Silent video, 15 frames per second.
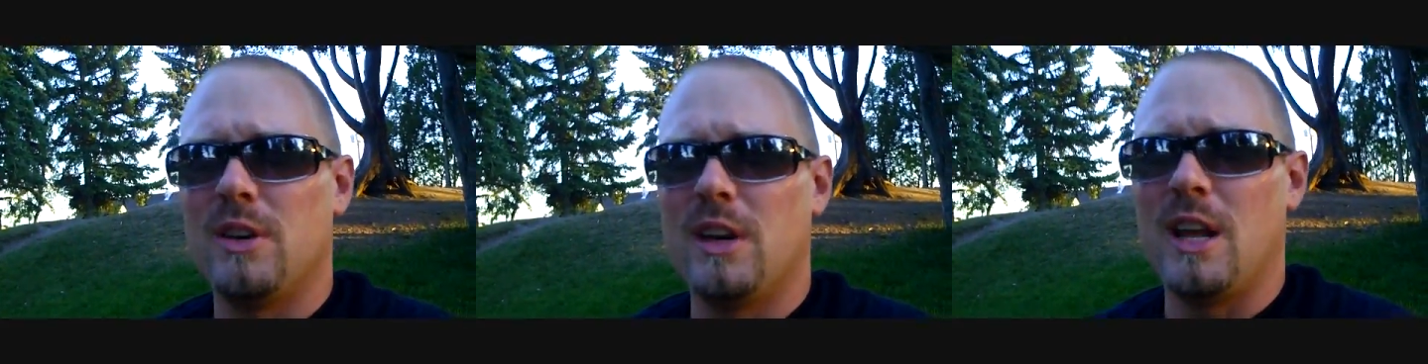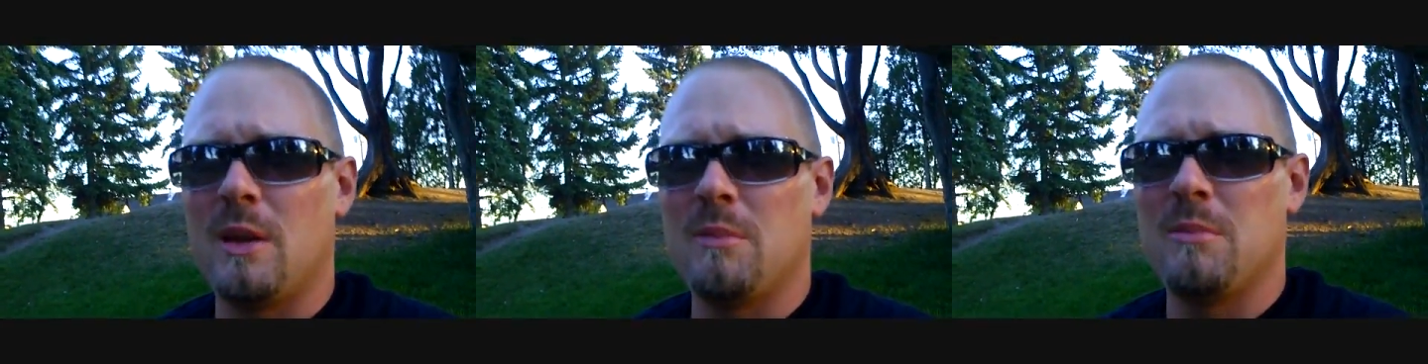
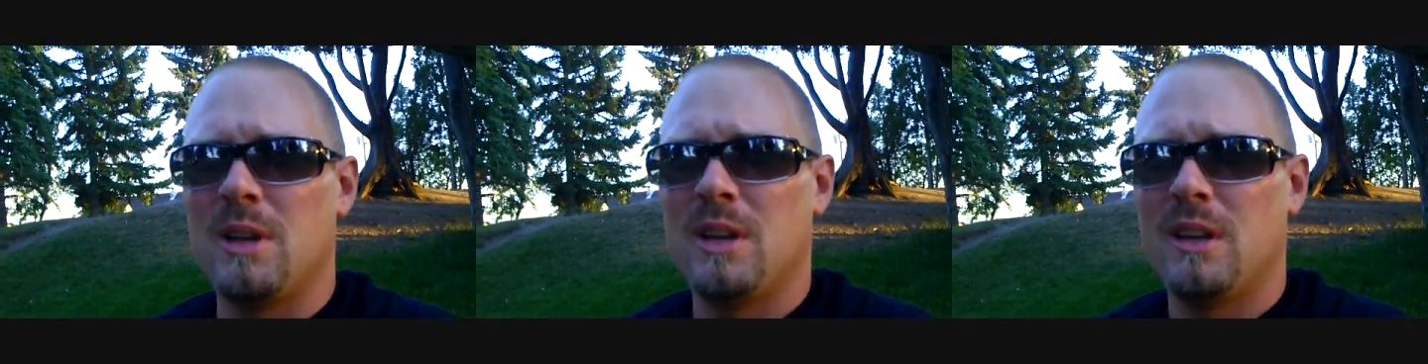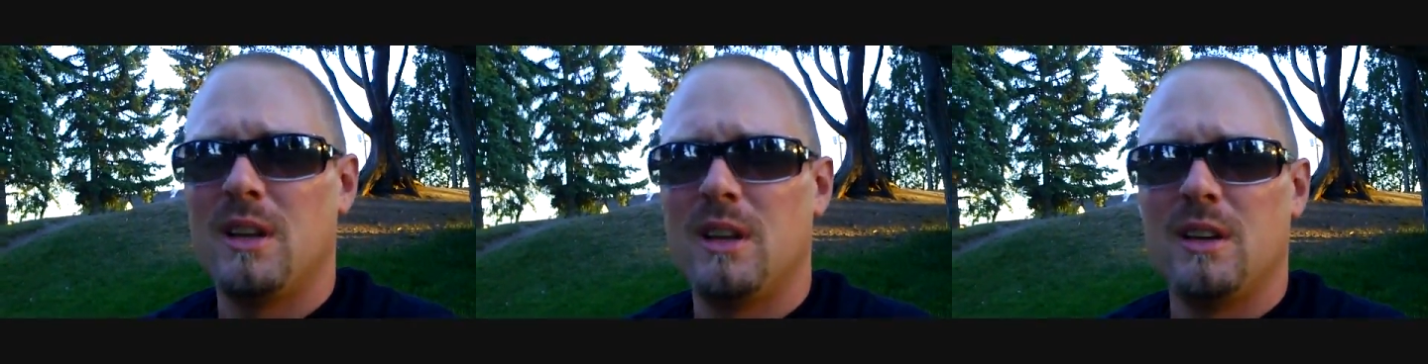Name,
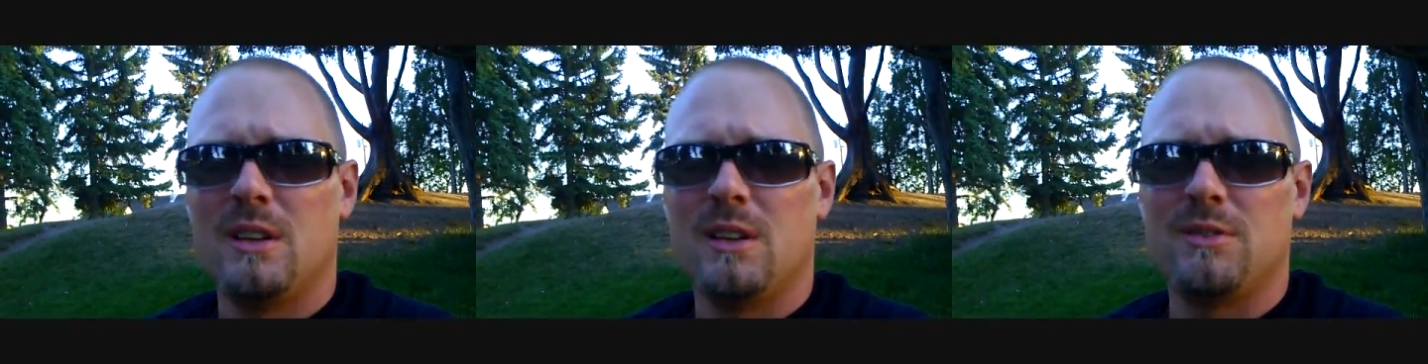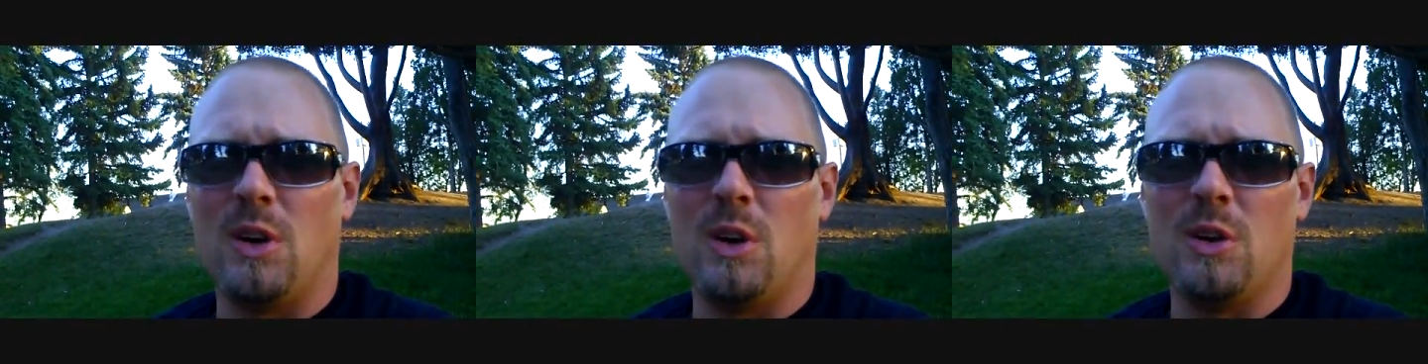
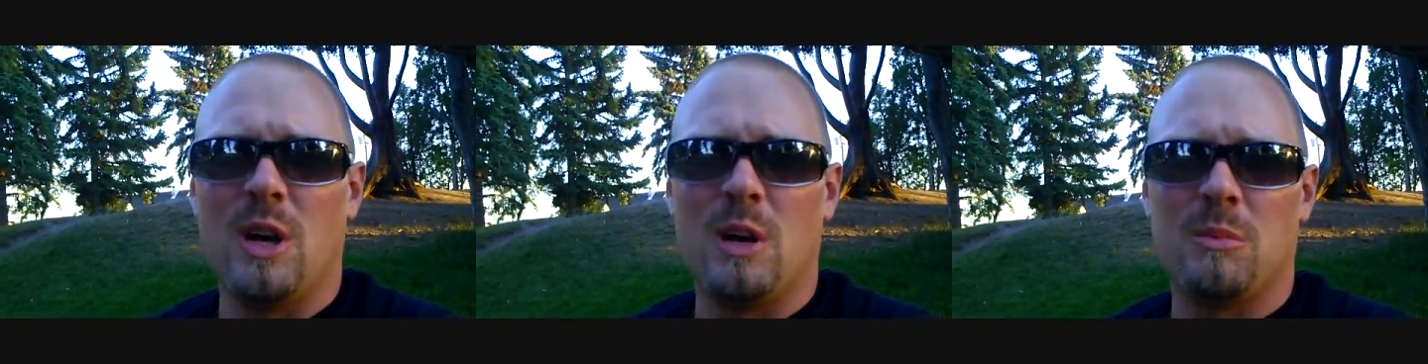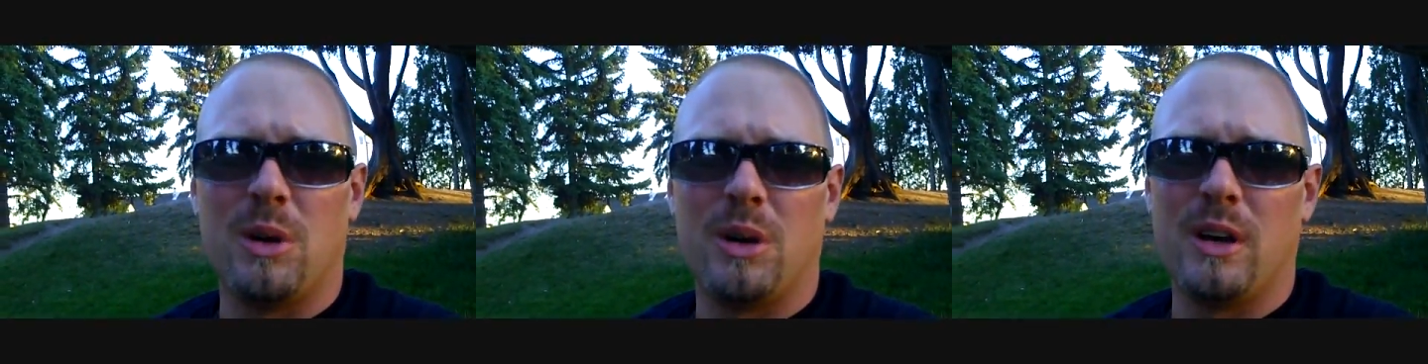phone
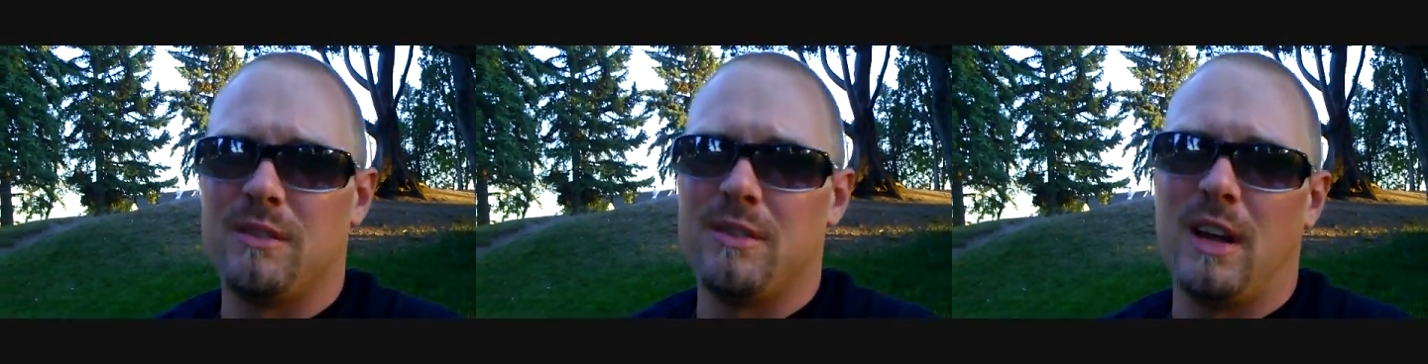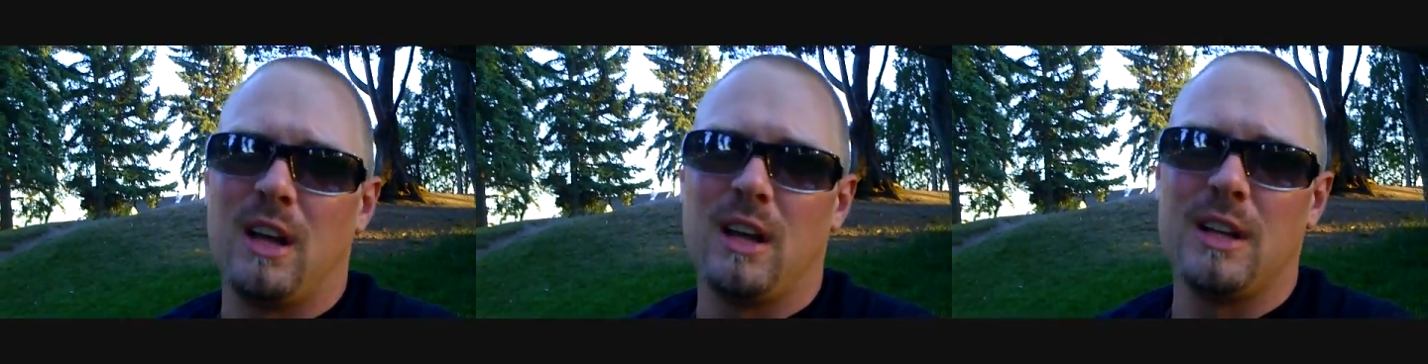number, and a
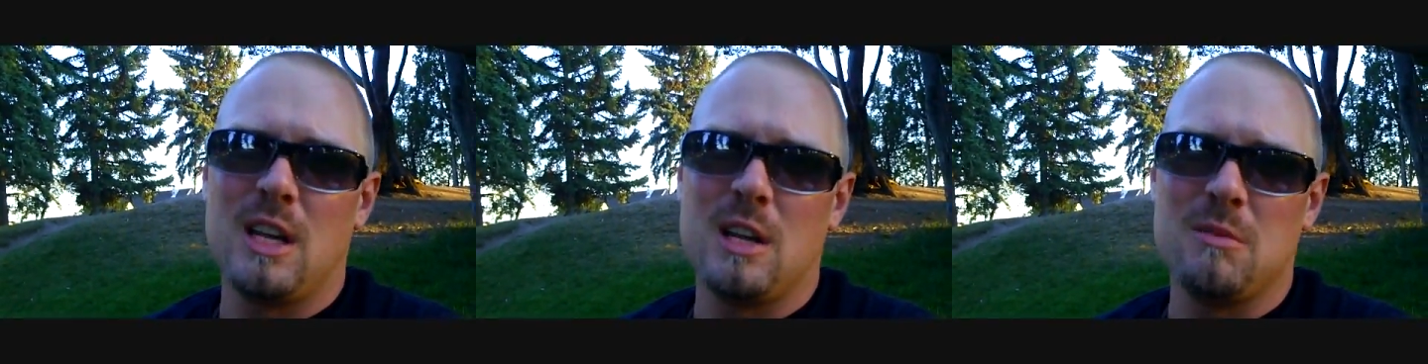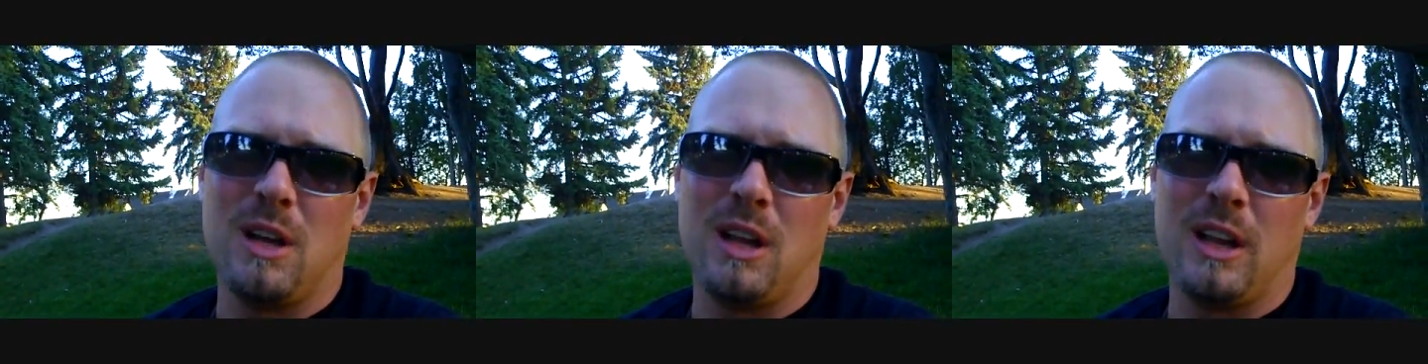valid
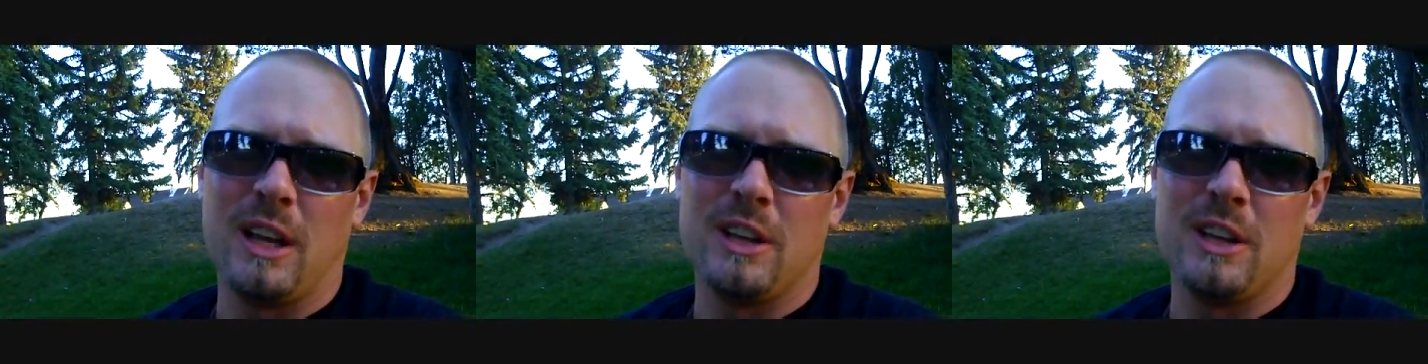email